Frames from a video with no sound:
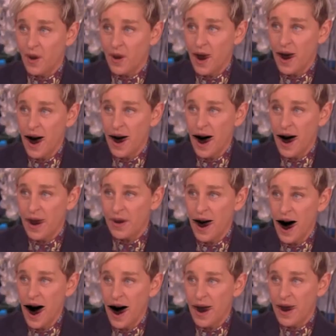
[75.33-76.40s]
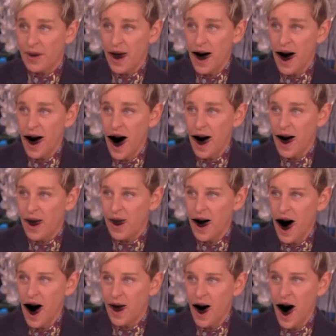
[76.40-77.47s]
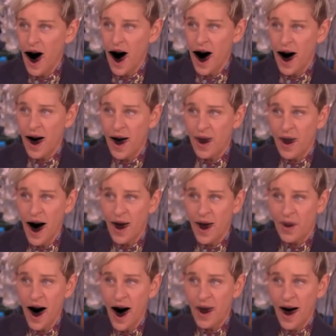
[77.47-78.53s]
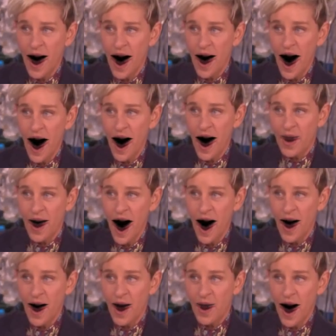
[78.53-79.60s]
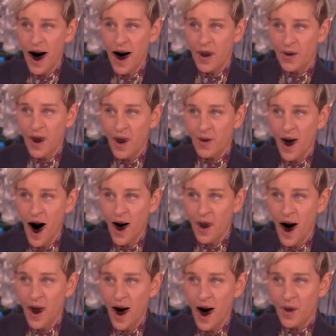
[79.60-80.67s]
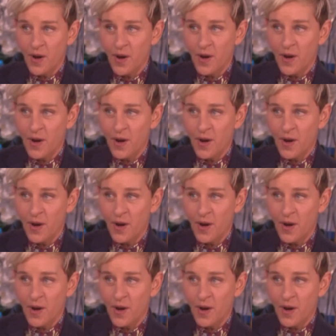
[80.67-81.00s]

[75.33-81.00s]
I don't want you to have to worry about anything. You don't have to act differently. You just be yourself, act like yourself.